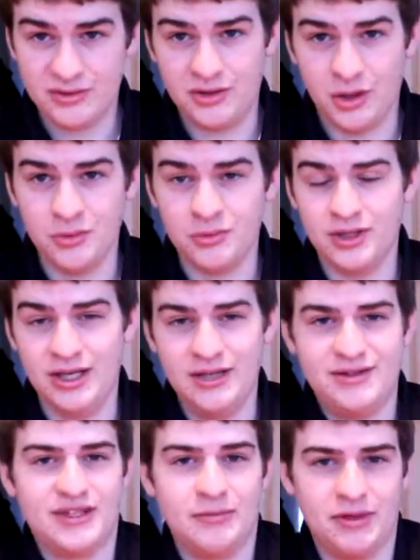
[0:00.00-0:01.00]
don't
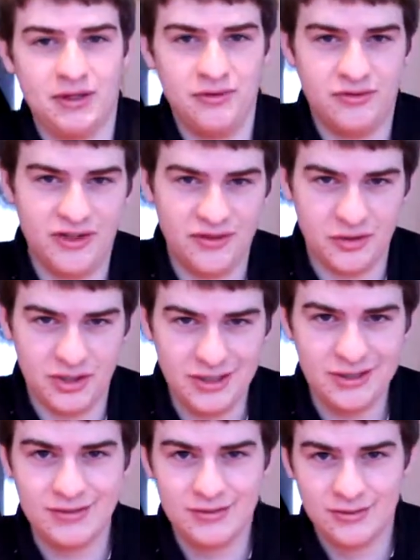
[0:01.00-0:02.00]
eat something you've never
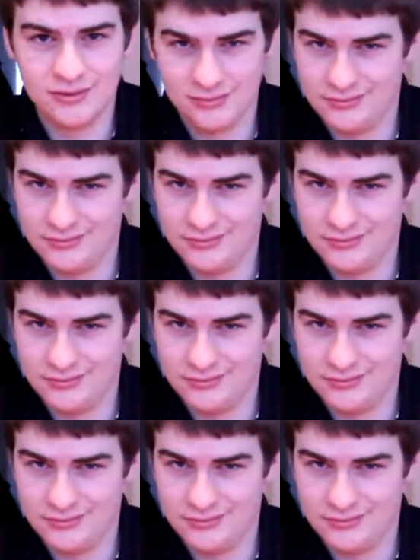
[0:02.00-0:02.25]
eaten,